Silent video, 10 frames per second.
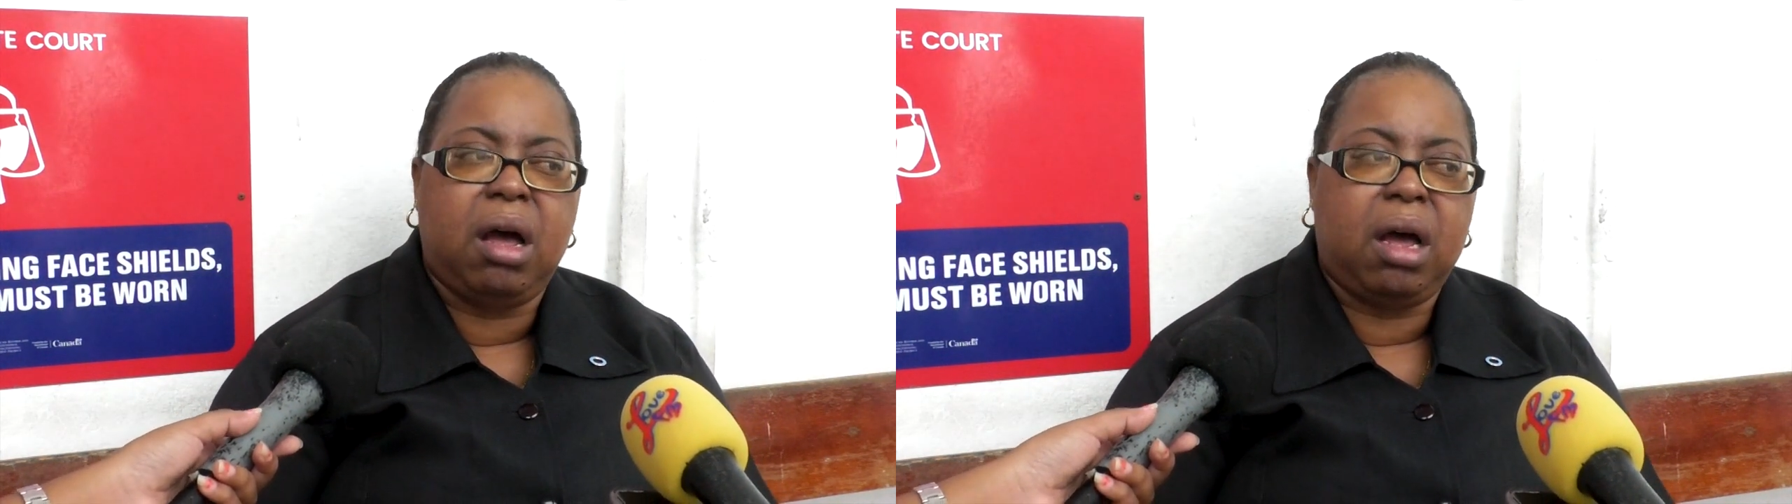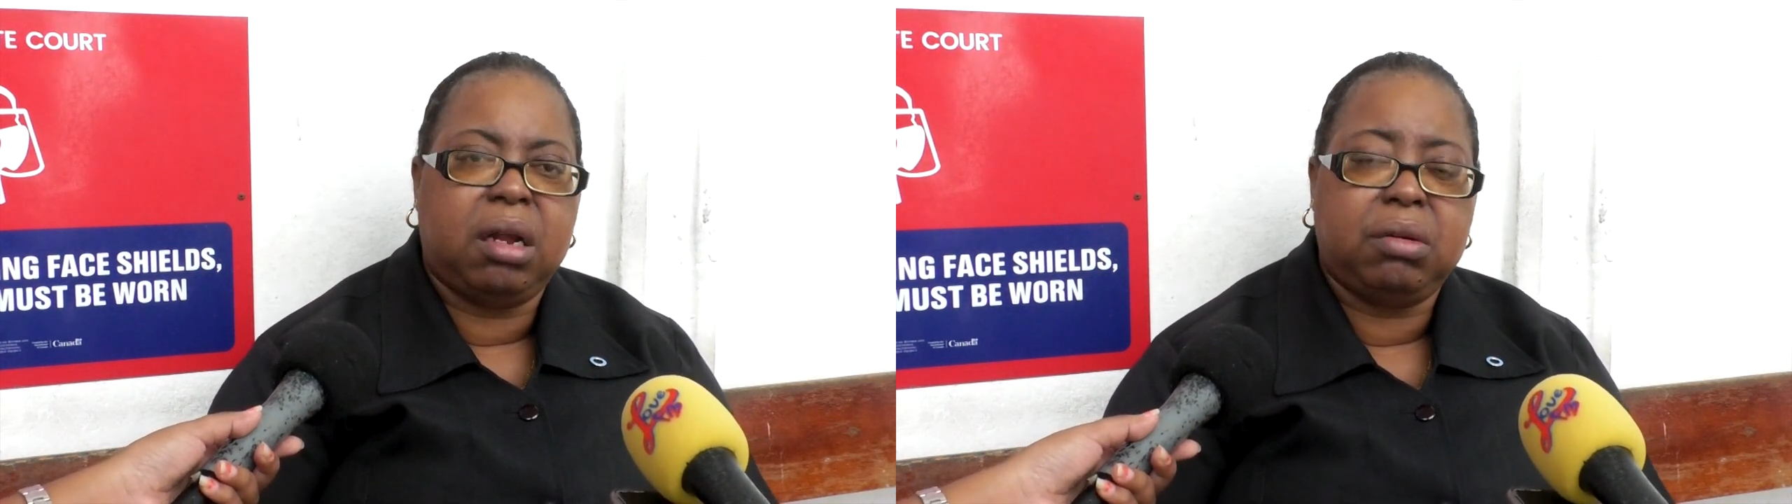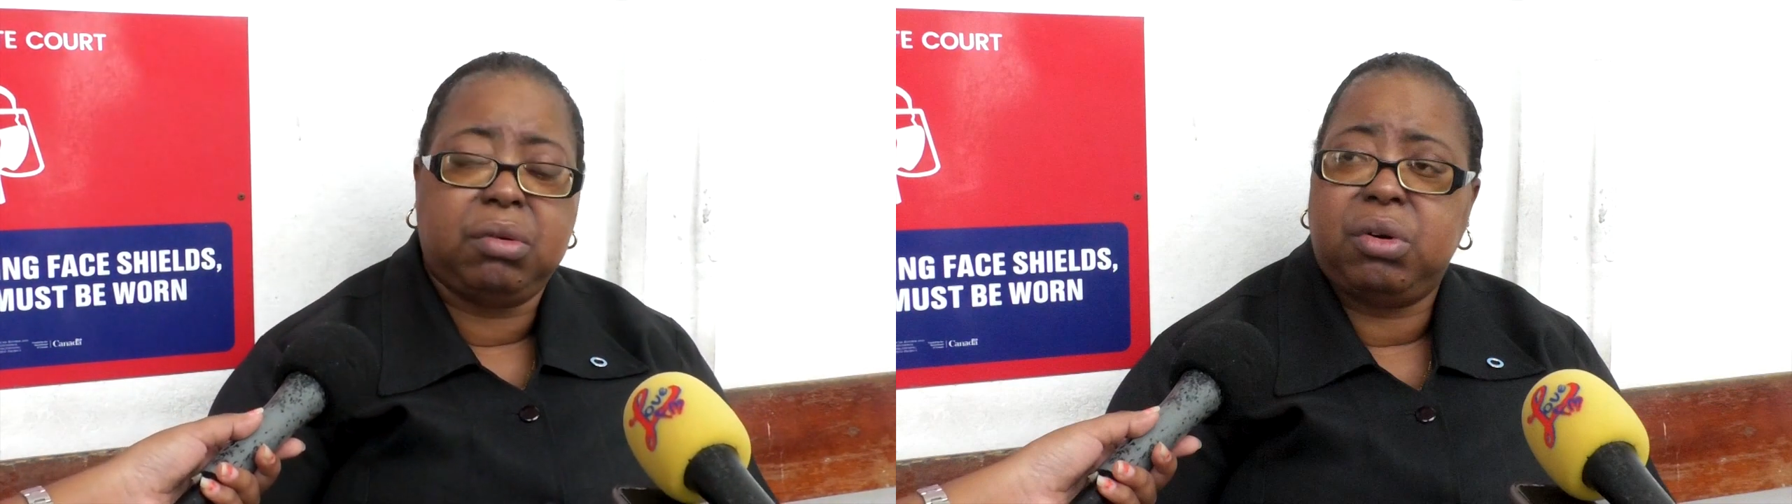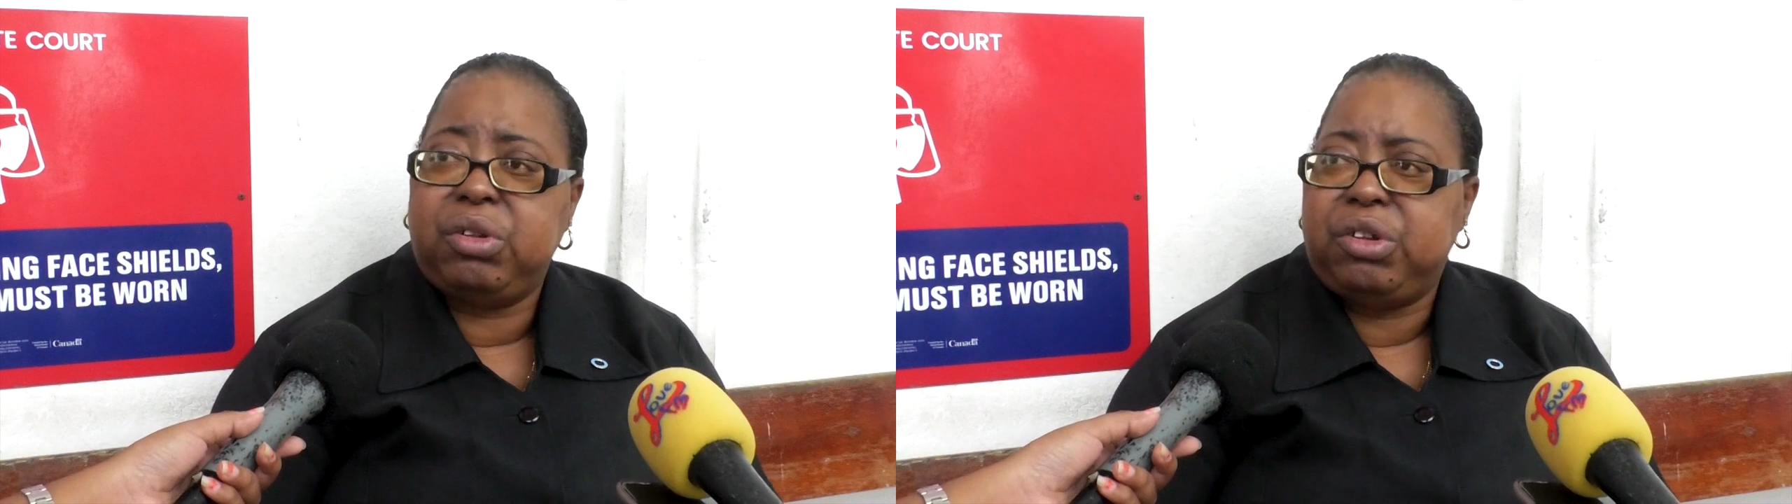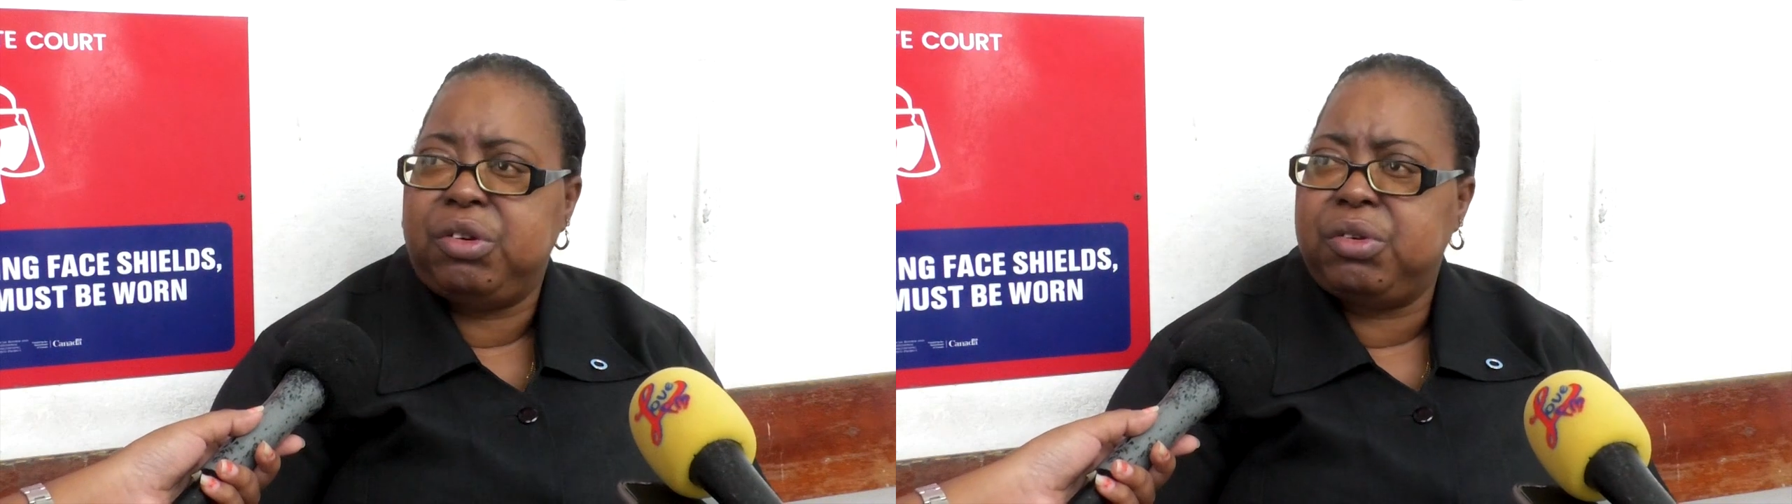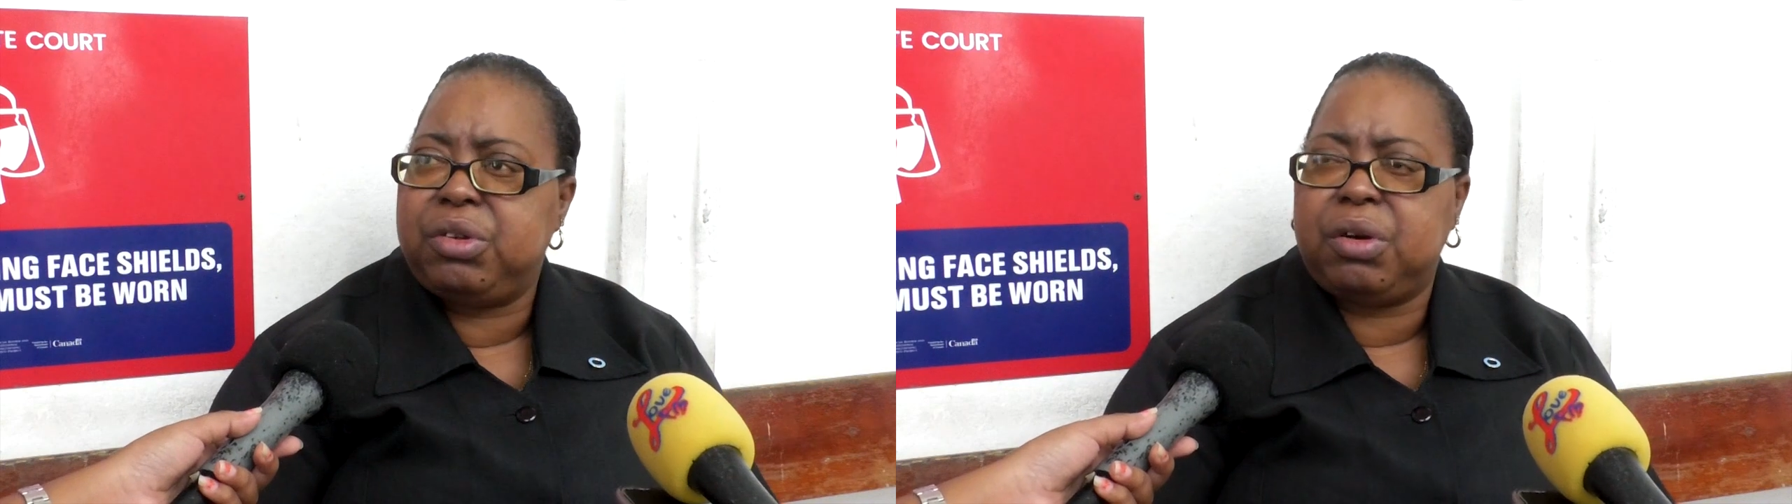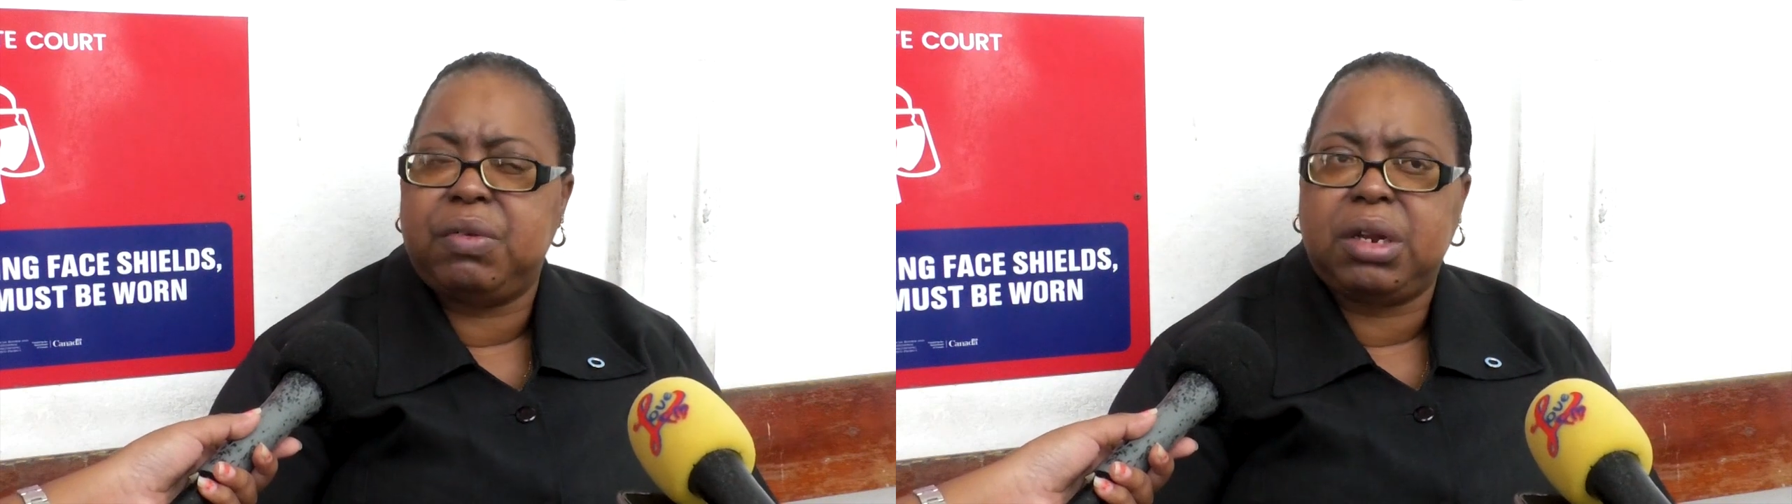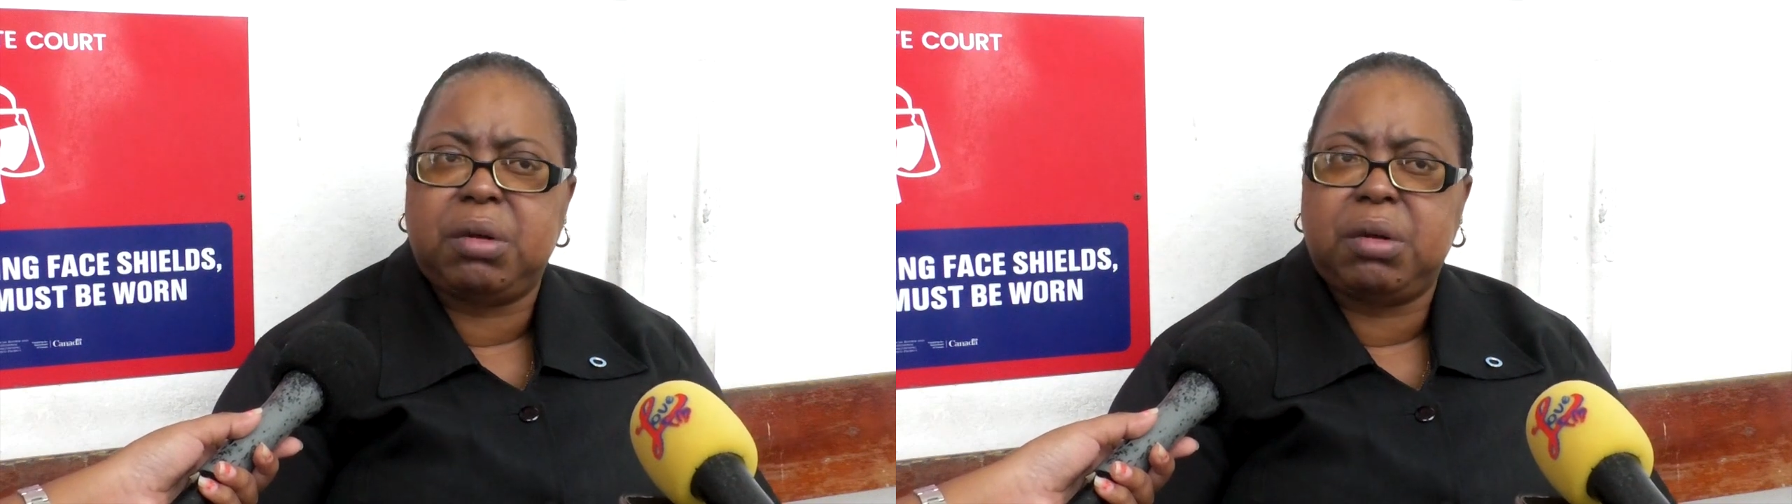and continue serving